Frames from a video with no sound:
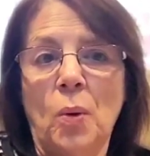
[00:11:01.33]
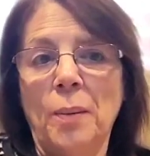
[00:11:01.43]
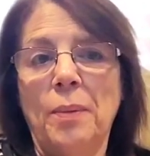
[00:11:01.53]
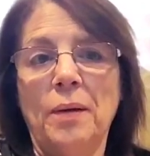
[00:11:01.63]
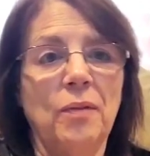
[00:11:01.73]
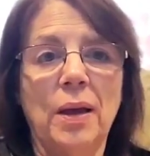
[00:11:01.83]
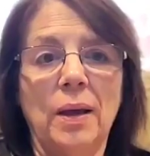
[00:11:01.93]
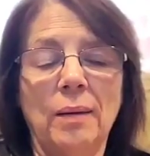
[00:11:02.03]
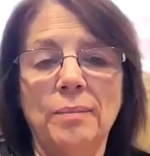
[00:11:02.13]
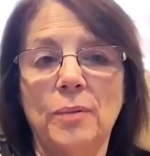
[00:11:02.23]
want to be a
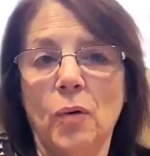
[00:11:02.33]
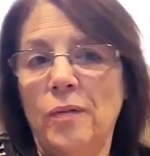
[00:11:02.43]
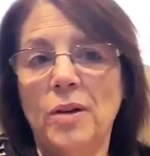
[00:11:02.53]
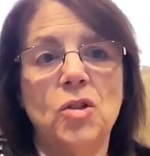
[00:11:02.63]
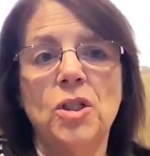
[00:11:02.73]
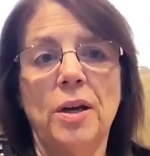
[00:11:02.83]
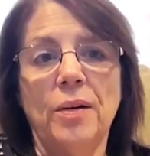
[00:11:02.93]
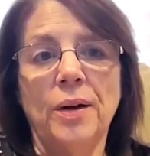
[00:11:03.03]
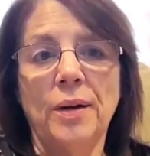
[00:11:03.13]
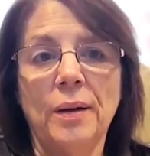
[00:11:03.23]
vegan or a
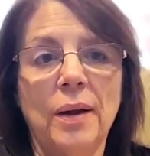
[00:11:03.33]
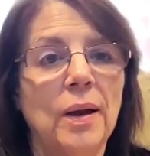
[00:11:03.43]
vegetarian.